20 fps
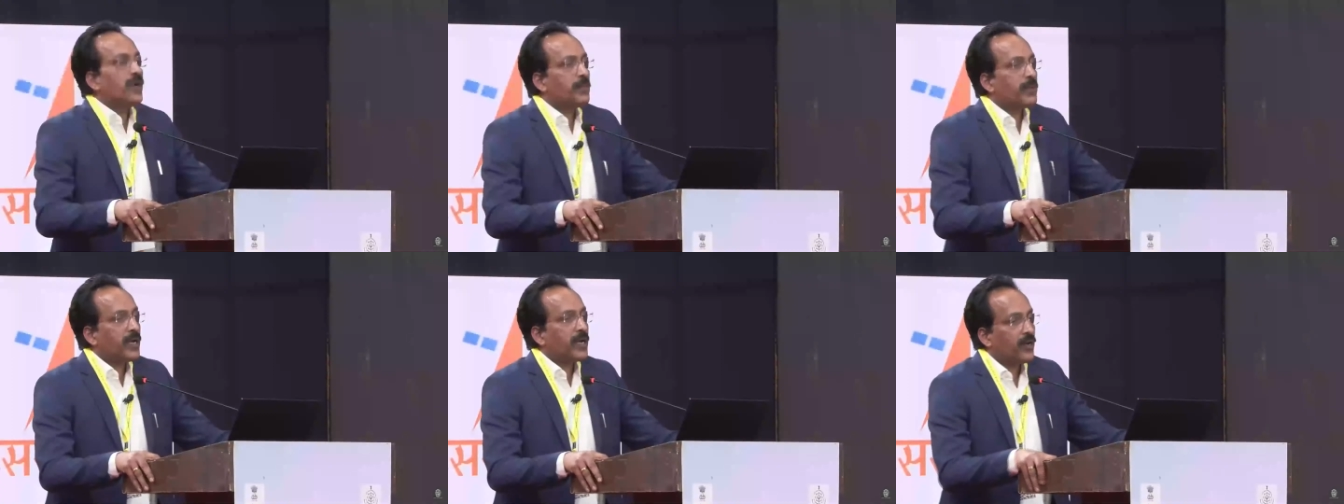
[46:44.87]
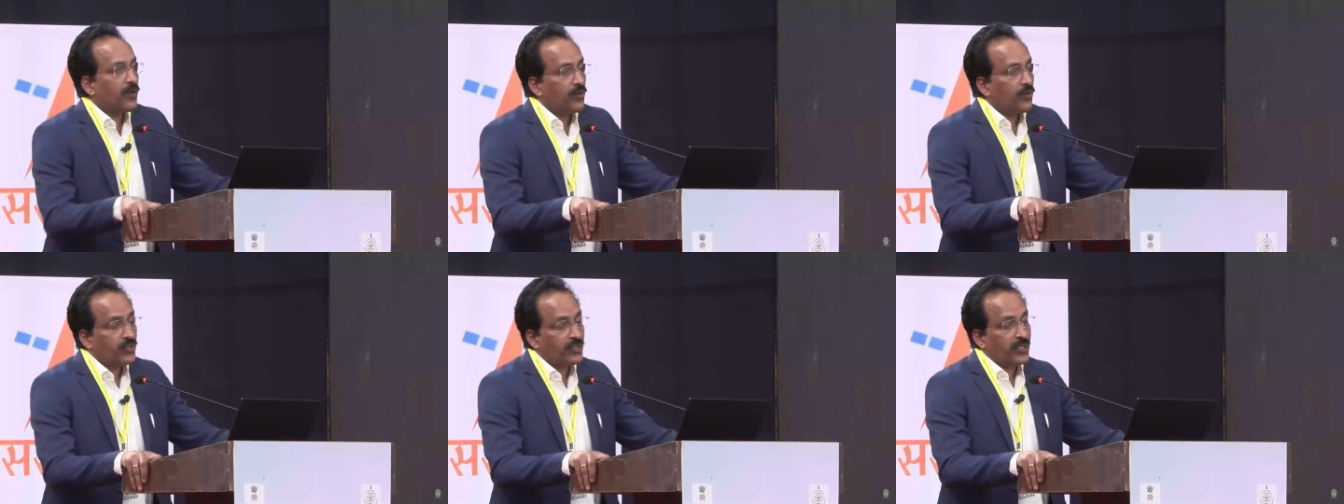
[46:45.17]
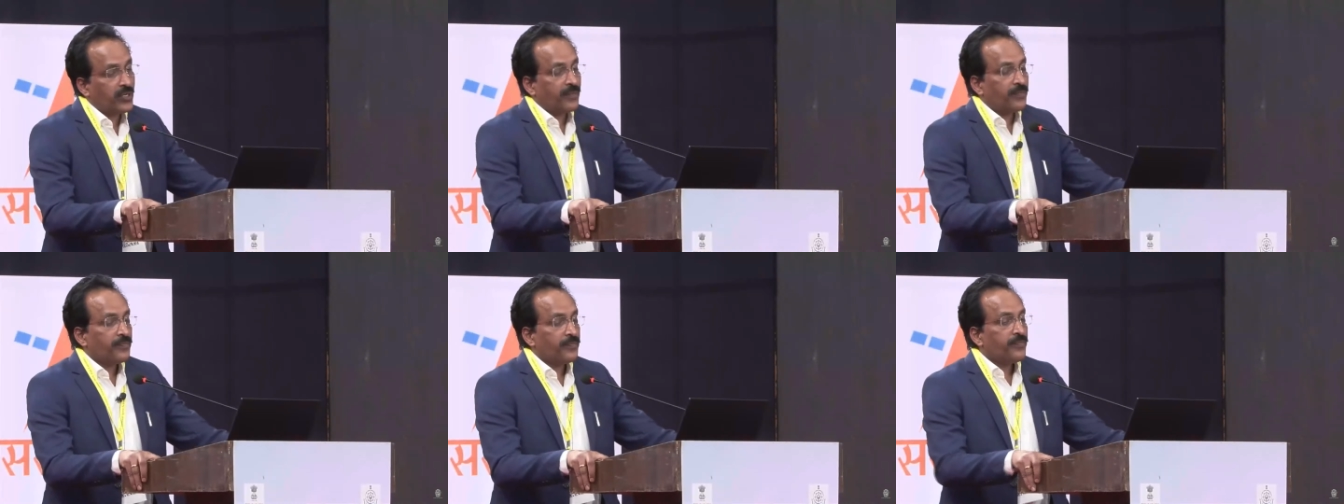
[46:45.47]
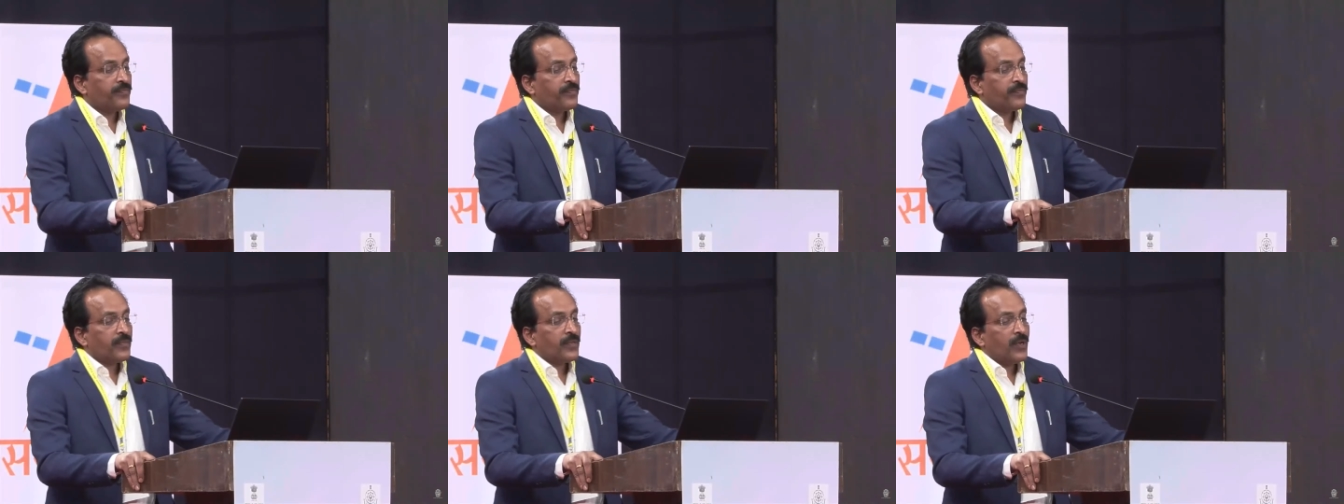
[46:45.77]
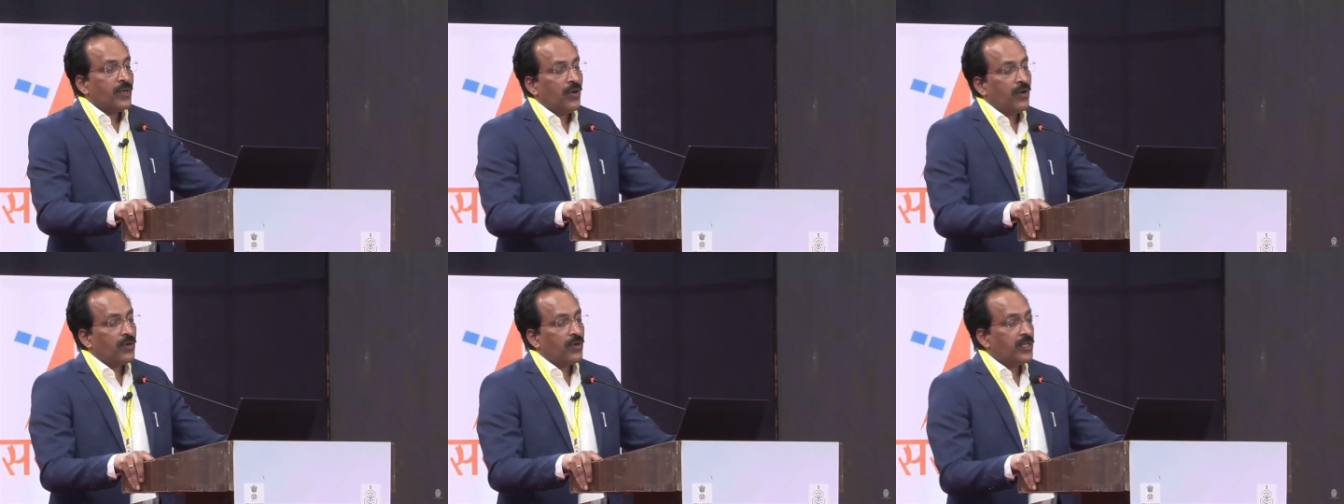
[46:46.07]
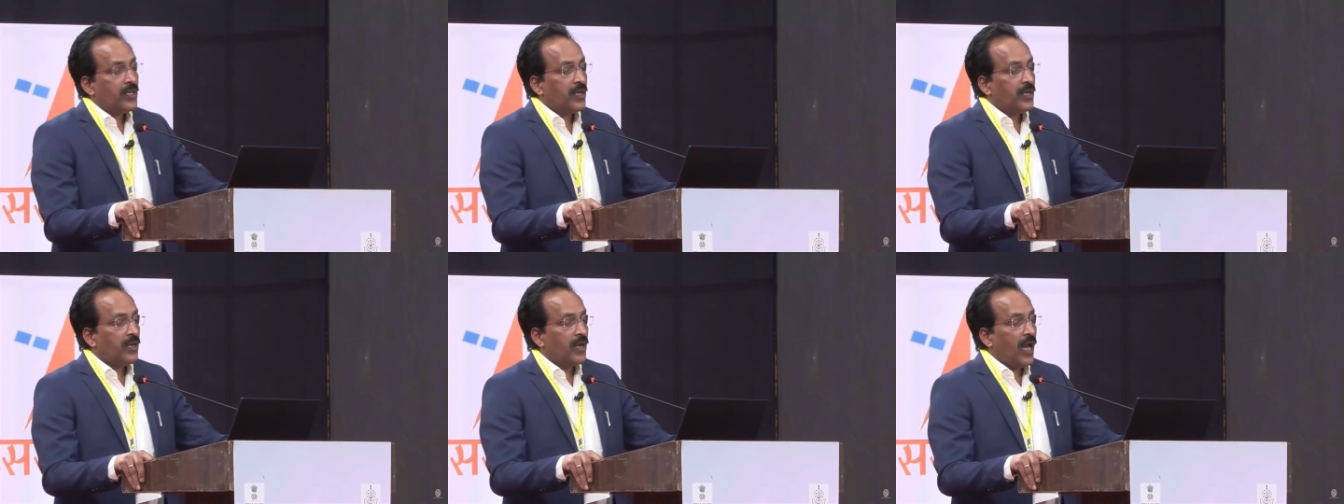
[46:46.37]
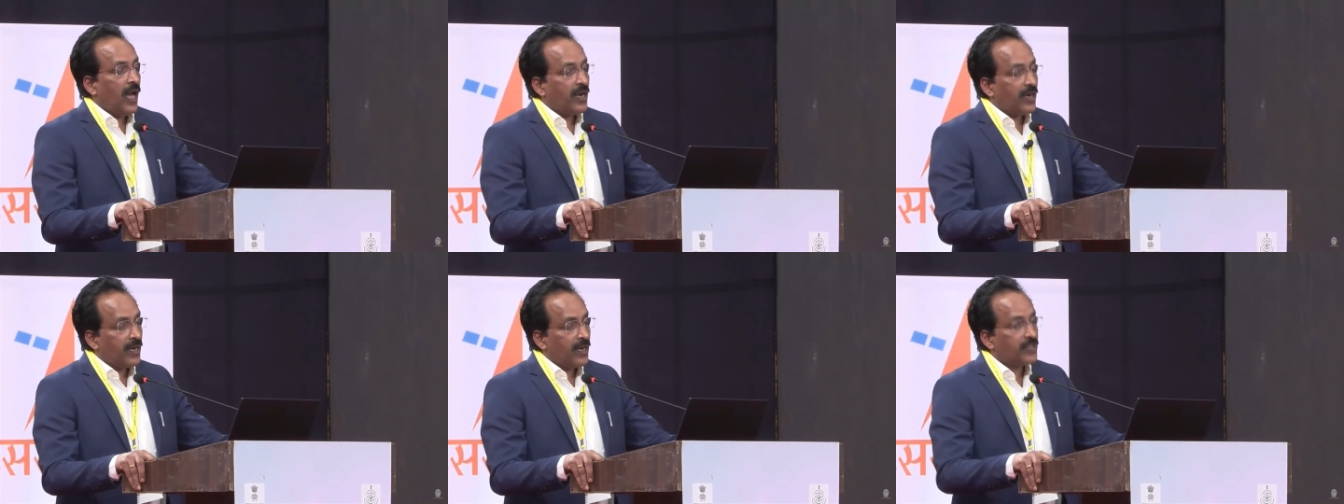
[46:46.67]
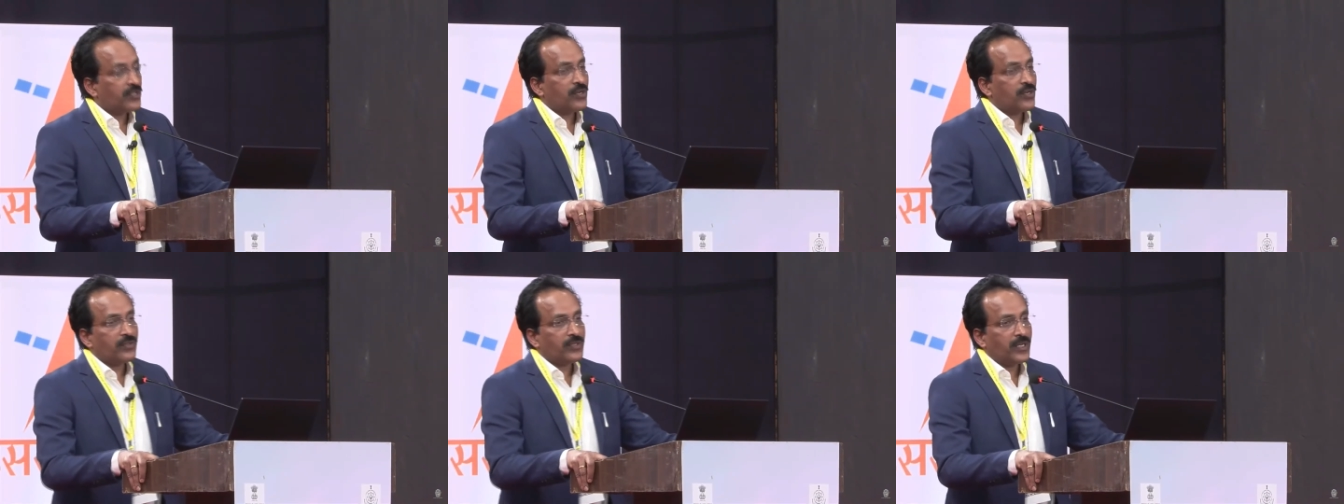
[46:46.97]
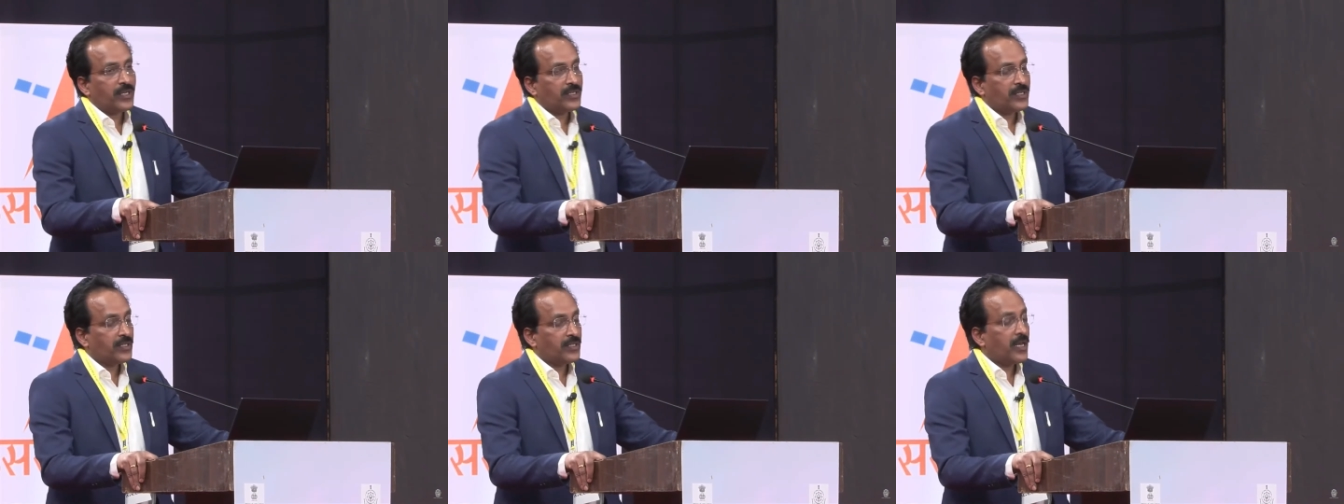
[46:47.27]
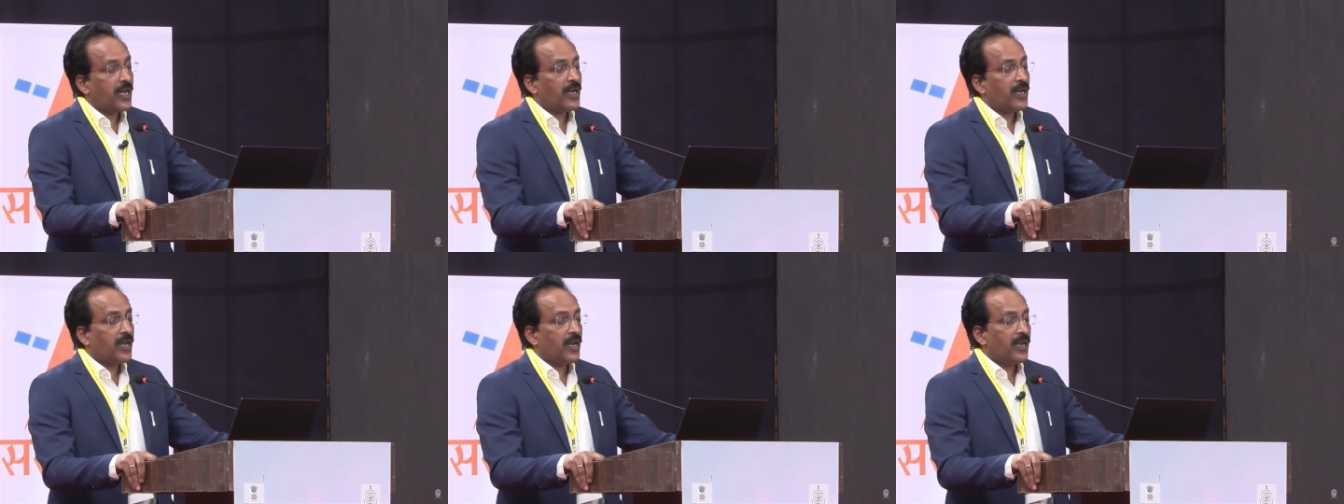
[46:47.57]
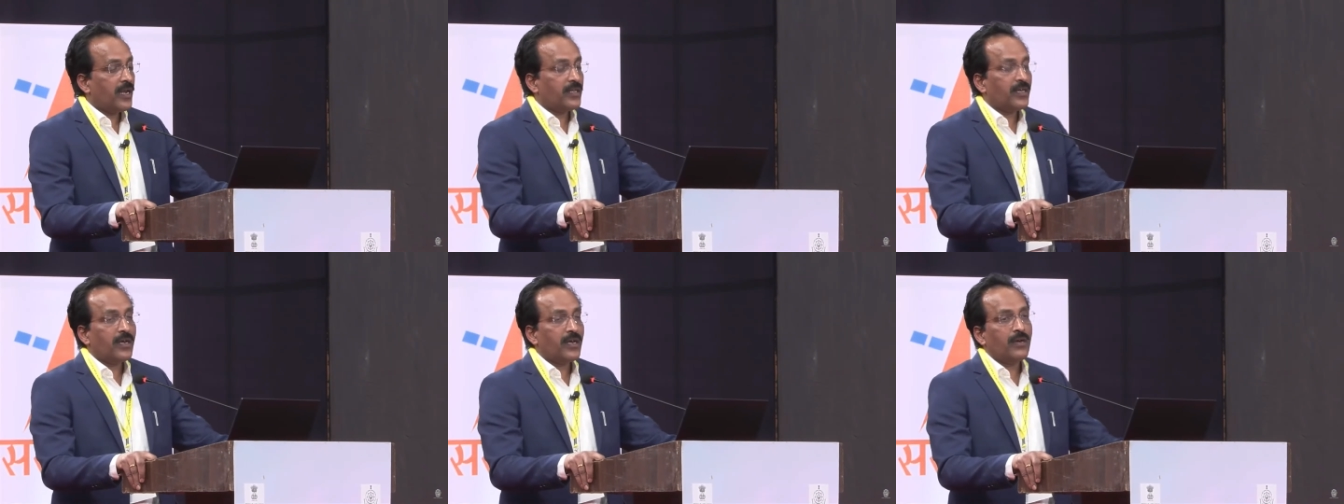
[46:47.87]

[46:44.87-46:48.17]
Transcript: firm conclusion on the architecture of such a satellite,